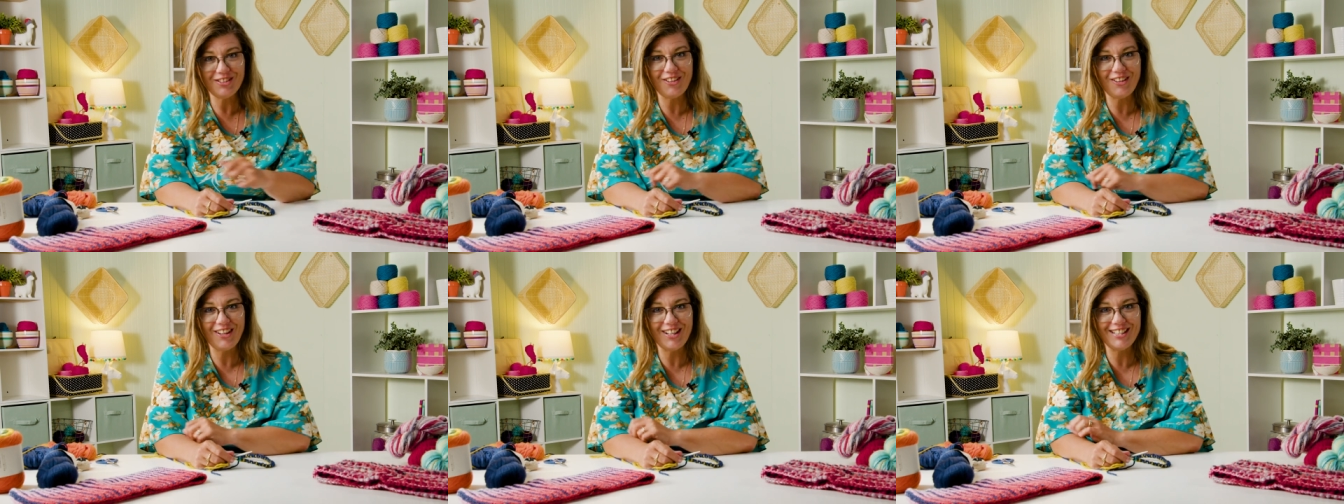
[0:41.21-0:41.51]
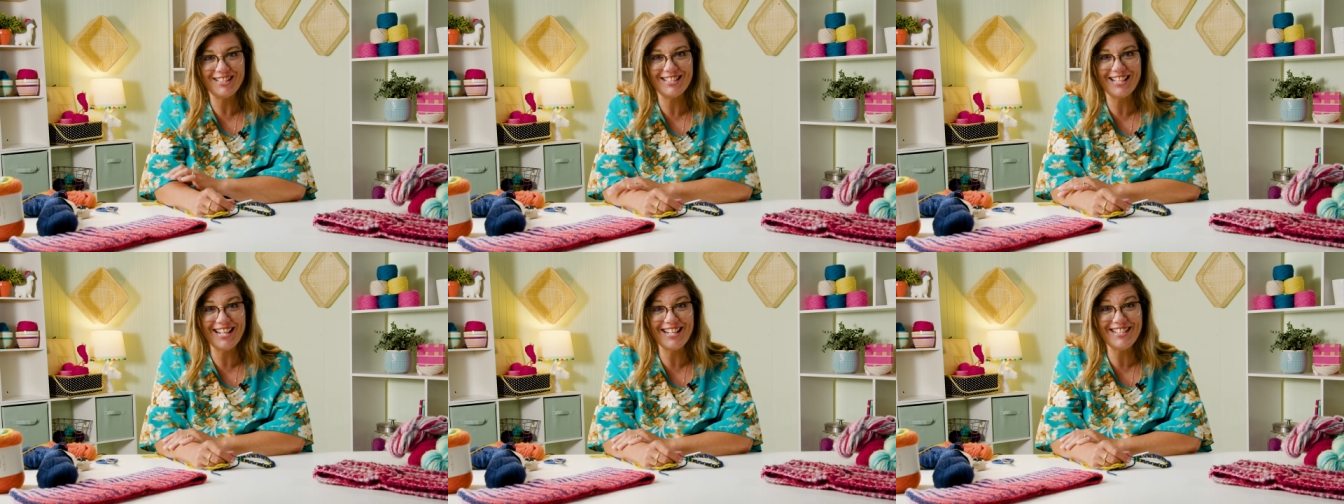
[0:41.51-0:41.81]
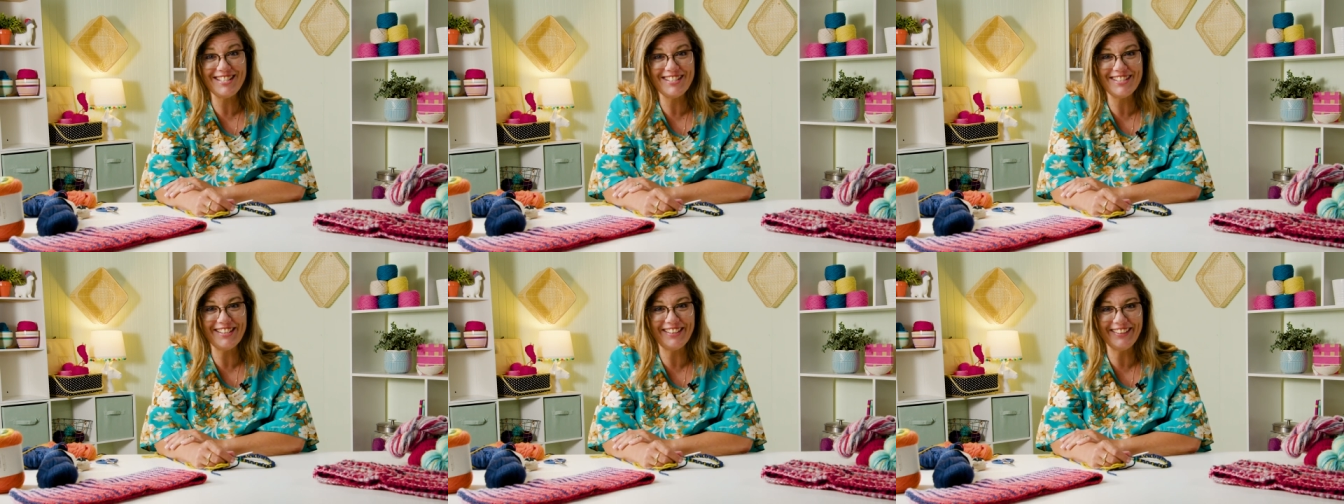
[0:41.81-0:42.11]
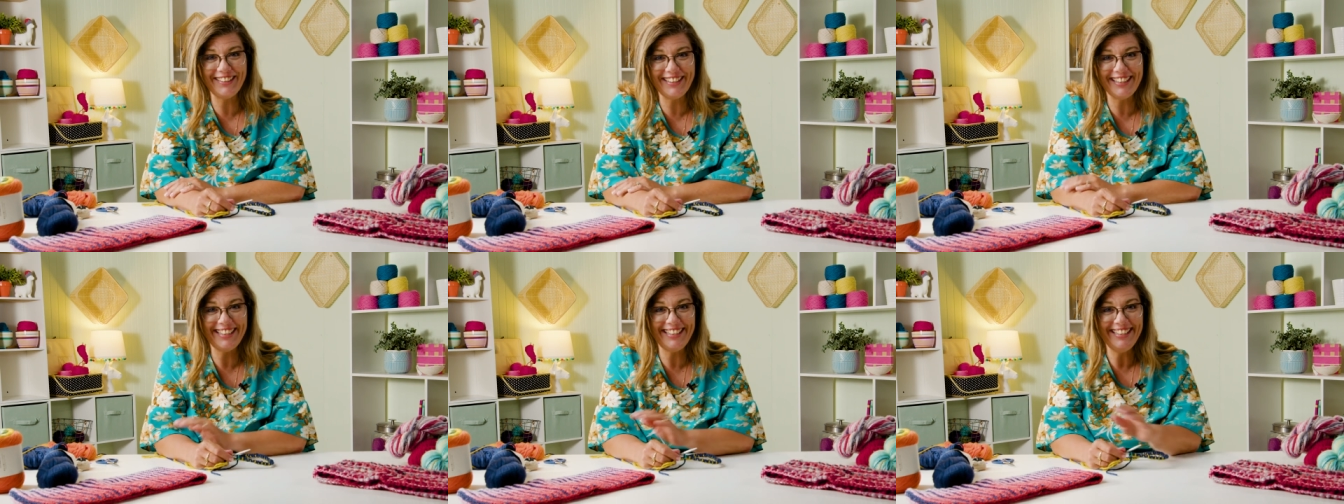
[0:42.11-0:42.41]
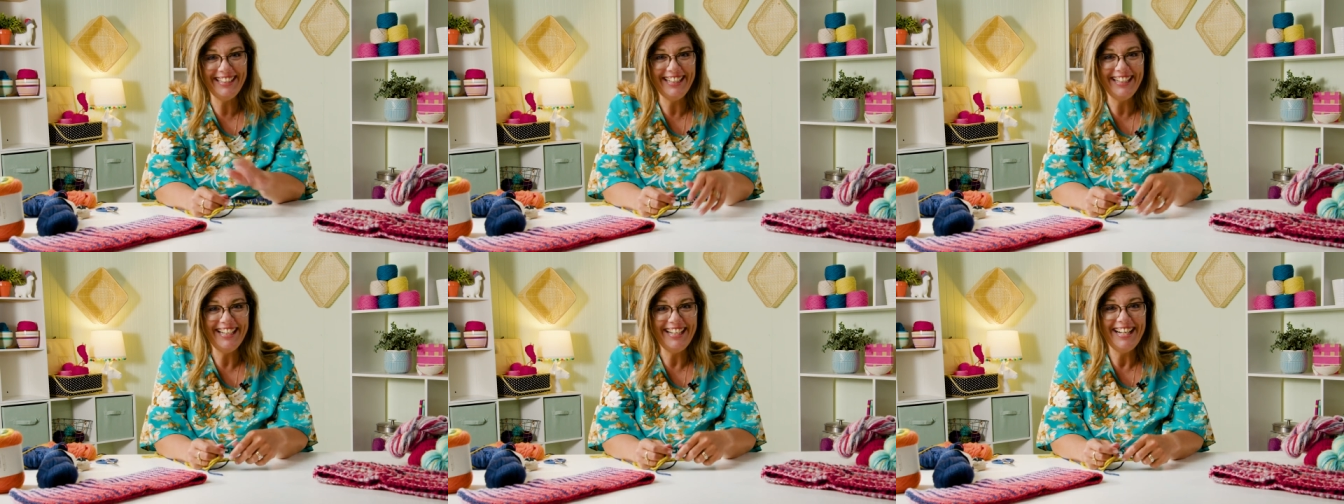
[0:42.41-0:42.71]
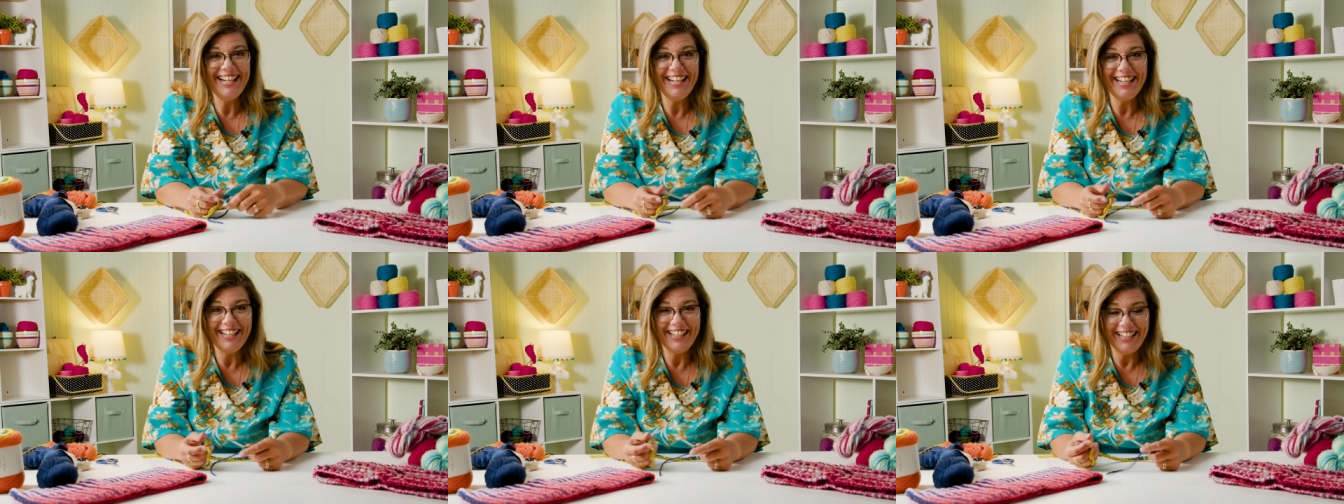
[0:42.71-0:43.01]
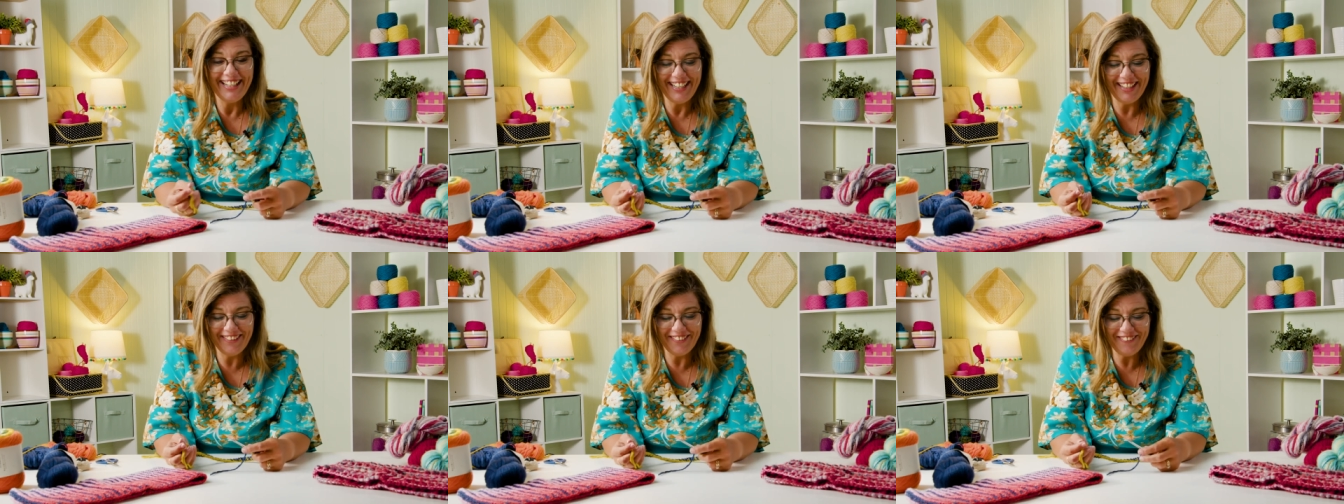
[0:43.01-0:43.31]
So let's get started.
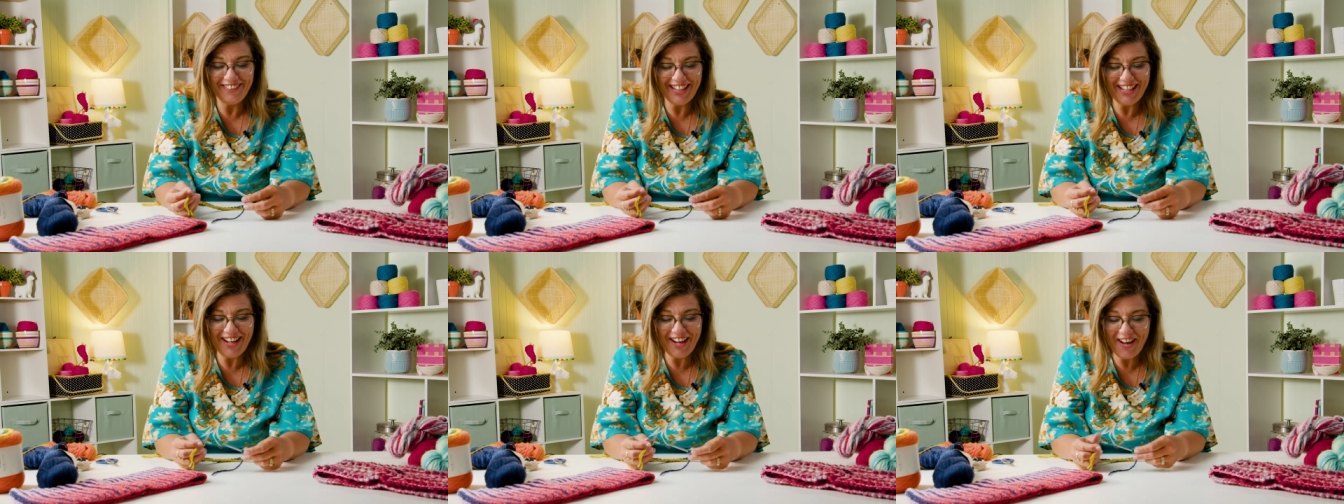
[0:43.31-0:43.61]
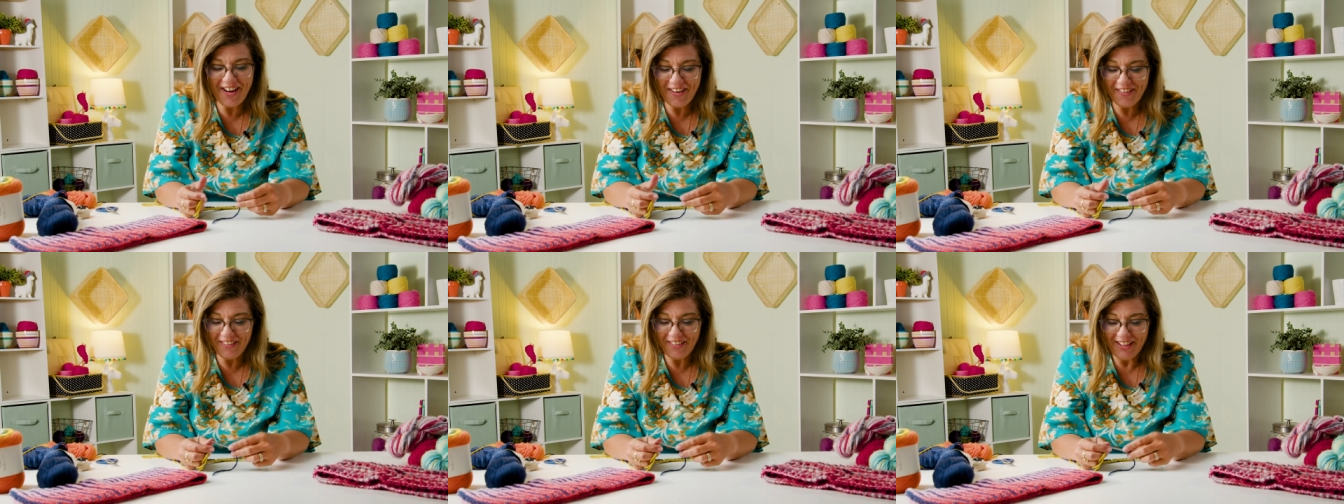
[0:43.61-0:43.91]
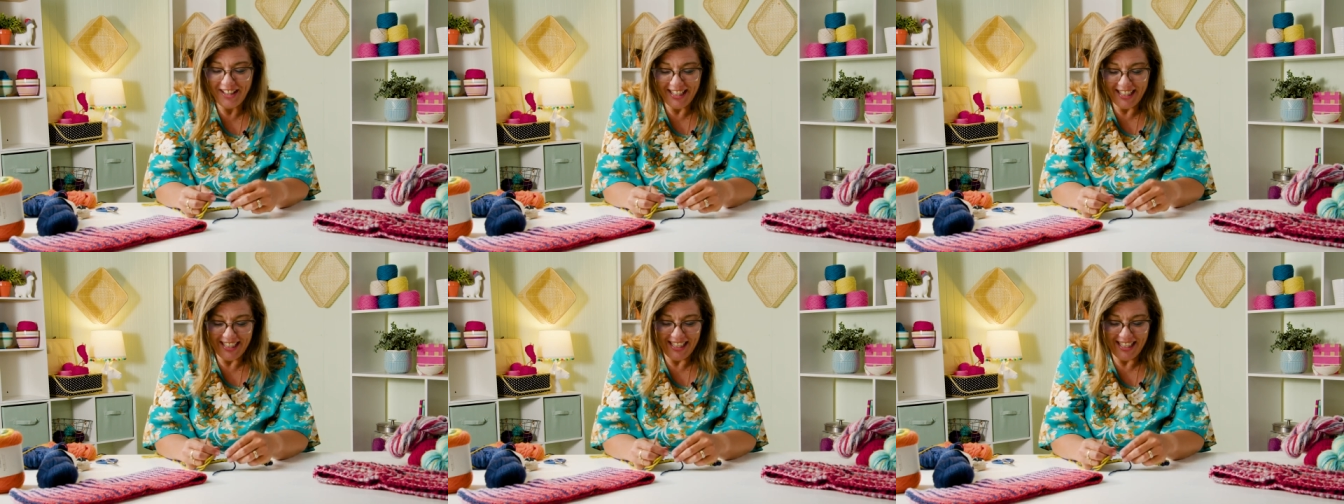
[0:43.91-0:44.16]
Here we go.